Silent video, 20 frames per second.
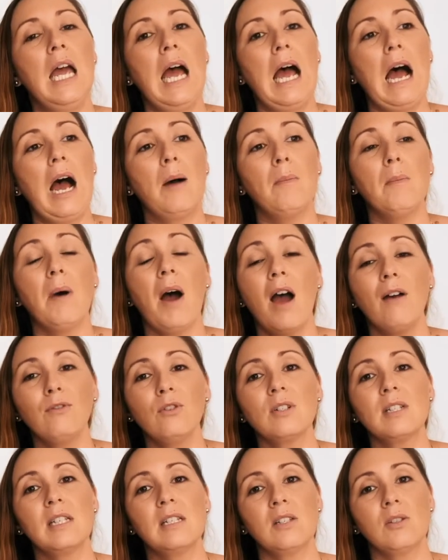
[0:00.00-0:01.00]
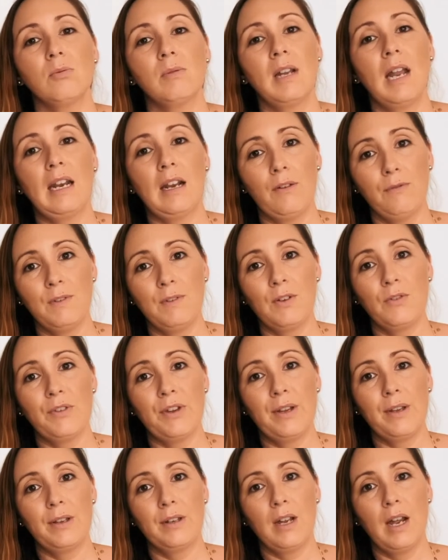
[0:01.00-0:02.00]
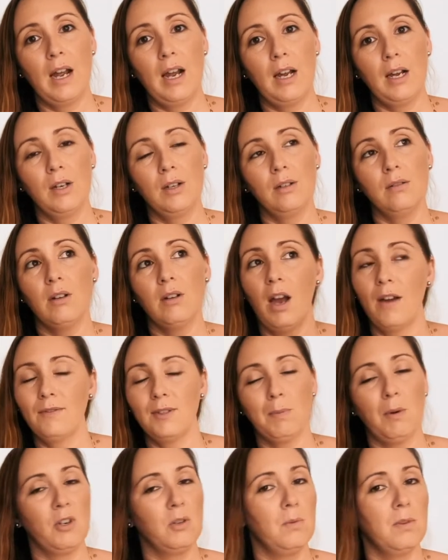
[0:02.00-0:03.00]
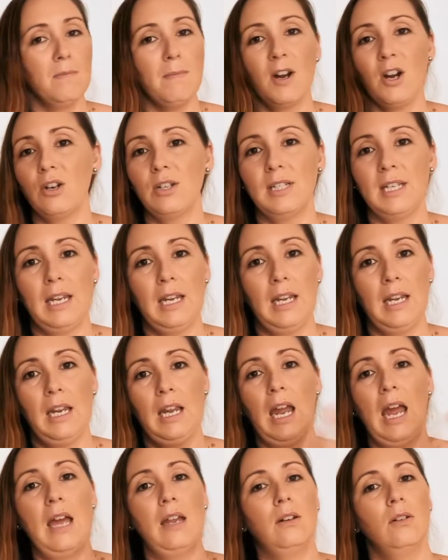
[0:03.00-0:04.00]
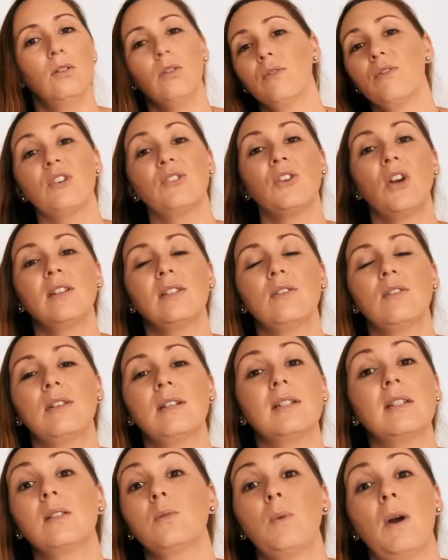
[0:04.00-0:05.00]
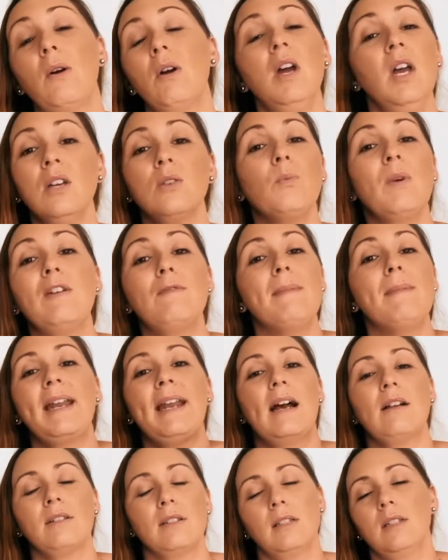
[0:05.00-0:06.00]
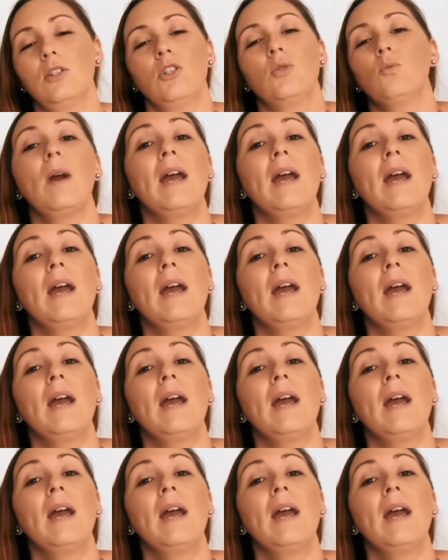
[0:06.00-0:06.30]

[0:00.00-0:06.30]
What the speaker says: I've looked into it and I feel that I've spoken with my OT and all of those kinds of things as well. We've made our decision.